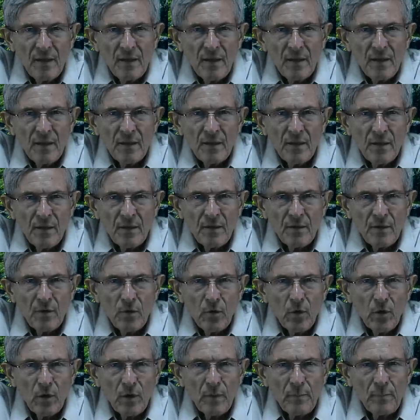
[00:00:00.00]
Go ahead. The
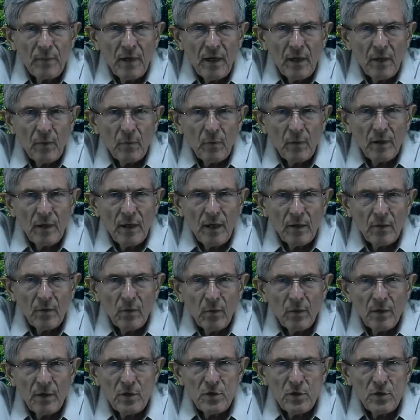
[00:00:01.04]
Holy Pair were not only